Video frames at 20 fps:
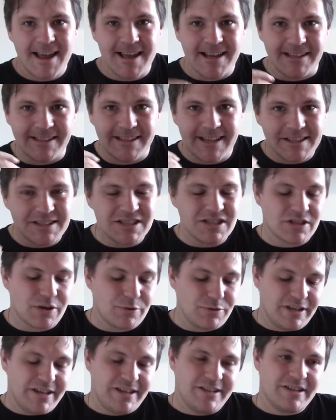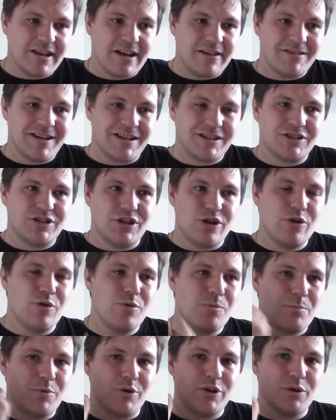Yes, it's only indirect 2,
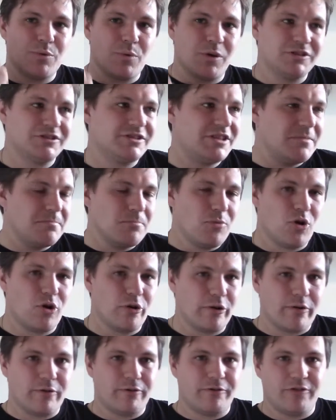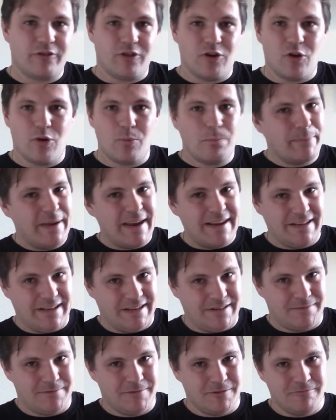but you want it more for
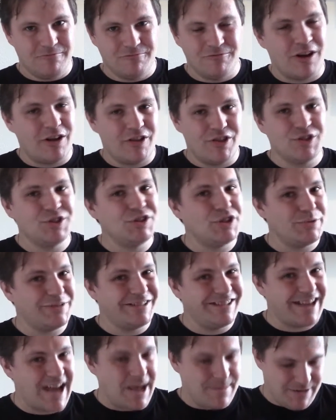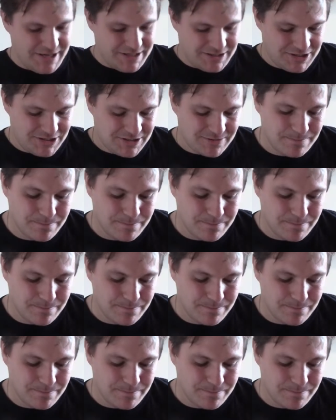pinning rather than doing damage.